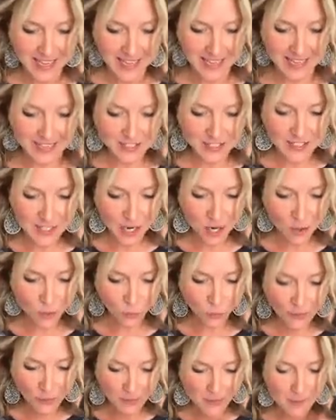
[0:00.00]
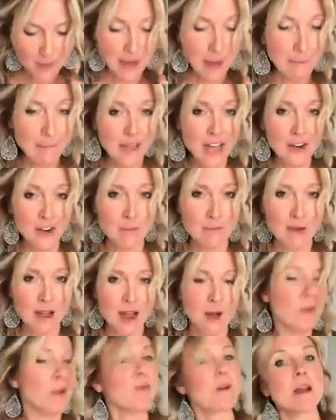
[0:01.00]
And so we want to be a better
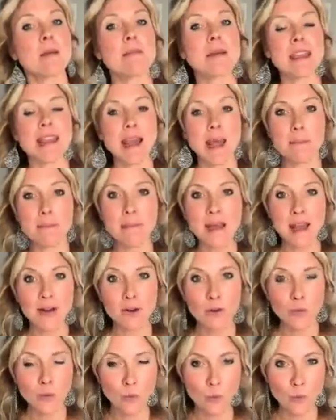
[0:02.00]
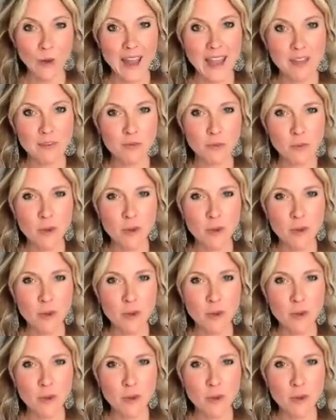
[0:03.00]
mom. We want to be a better wife.